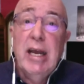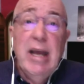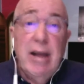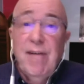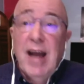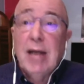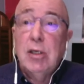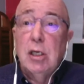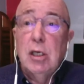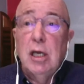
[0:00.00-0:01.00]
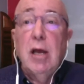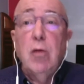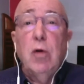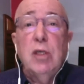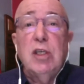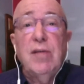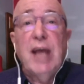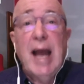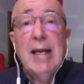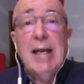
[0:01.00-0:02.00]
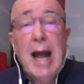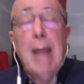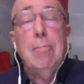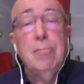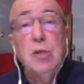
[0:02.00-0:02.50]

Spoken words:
In fact, in other words, if they hadn't happened